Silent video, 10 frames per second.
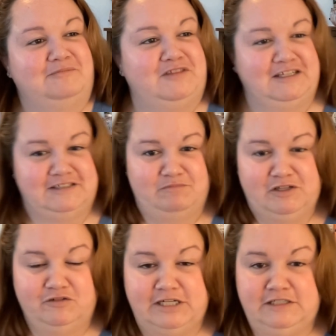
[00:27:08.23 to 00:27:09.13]
things have
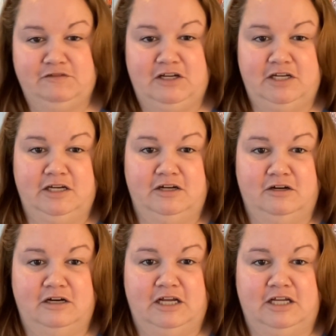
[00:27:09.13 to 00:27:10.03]
been crazy around
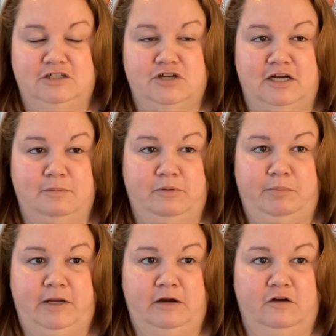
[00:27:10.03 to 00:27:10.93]
here, trying to
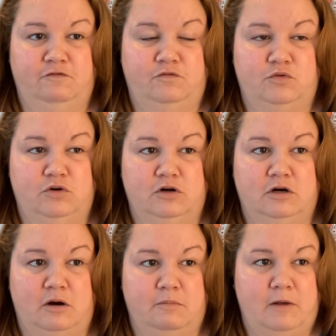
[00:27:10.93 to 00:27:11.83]
prepare
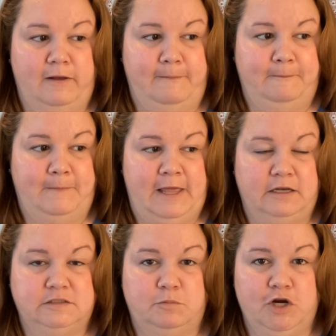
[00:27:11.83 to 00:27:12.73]
for
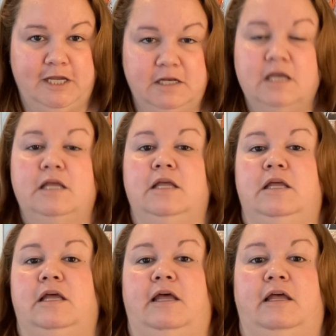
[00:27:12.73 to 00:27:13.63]
heading to market
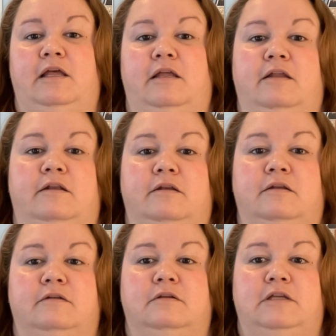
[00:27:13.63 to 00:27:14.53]
and
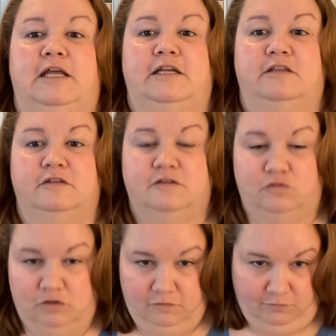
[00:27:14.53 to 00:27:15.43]
getting things in
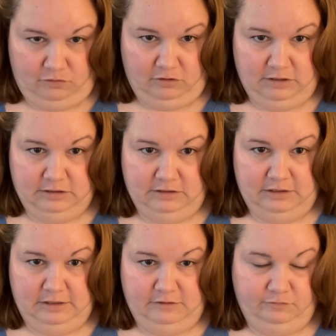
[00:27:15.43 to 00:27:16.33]
order for
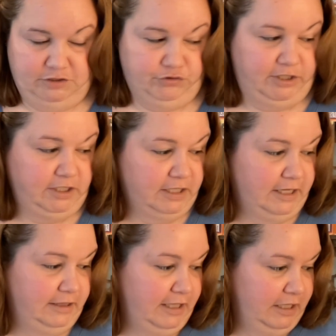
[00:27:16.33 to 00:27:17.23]
the retreat.
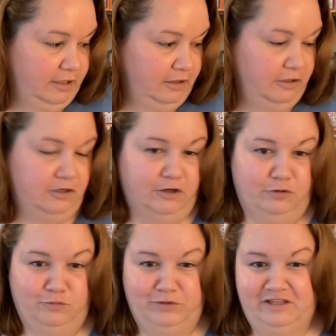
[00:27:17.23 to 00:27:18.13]
And then,
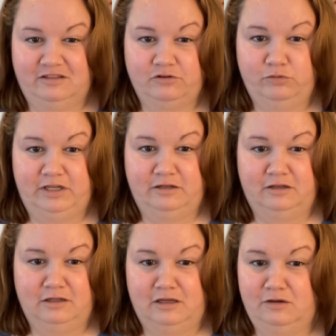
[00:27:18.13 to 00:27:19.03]
we threw
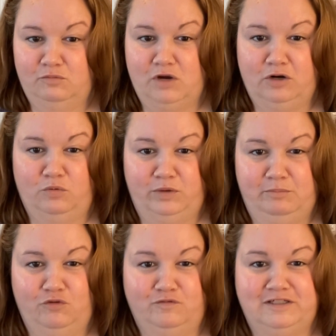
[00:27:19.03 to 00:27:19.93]
in the why don't we
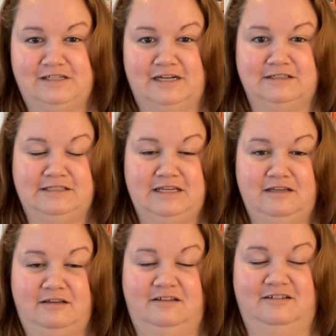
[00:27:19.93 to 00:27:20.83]
move to Tennessee